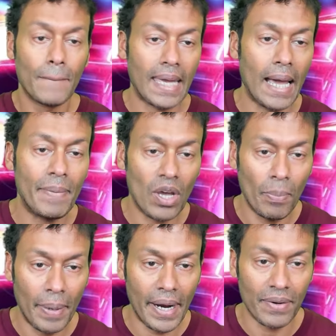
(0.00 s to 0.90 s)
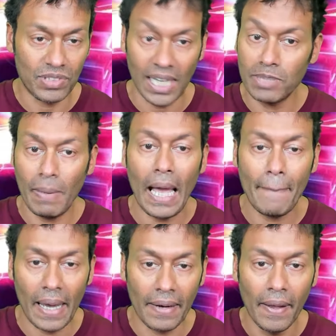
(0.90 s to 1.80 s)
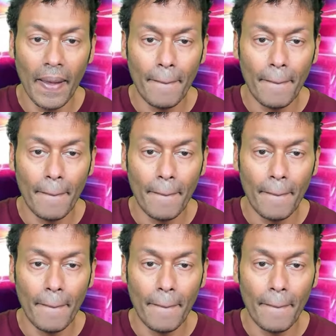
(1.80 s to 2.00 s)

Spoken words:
cameo appearance as Batman.